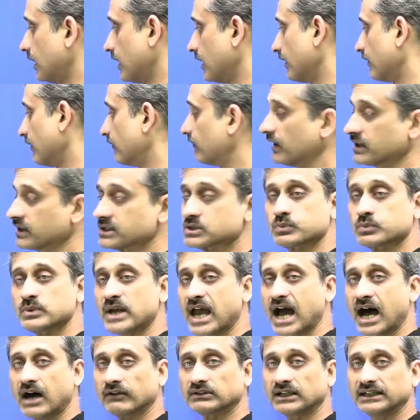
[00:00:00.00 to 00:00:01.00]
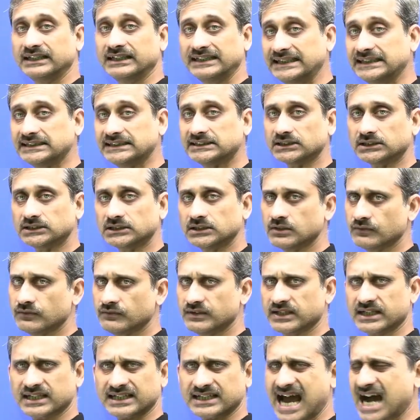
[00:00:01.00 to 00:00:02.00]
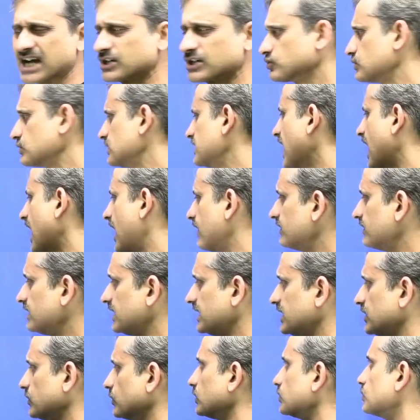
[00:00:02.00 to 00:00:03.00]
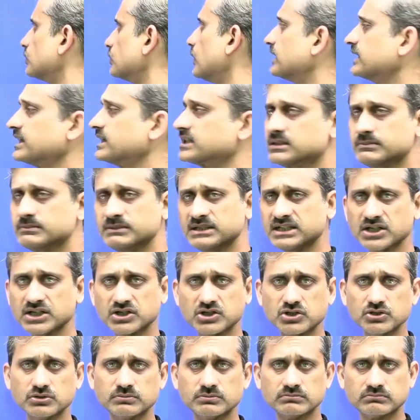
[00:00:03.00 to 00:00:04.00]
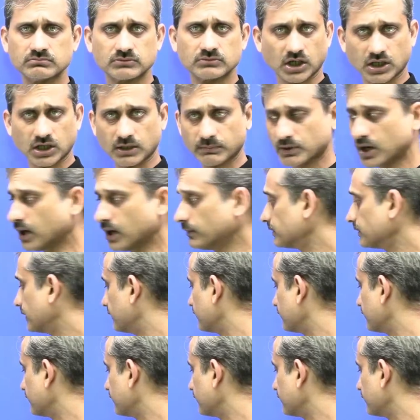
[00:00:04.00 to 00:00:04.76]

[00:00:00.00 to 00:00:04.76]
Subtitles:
once we have the liter, we can actually have it equal to 1 decimeter cube, not a problem.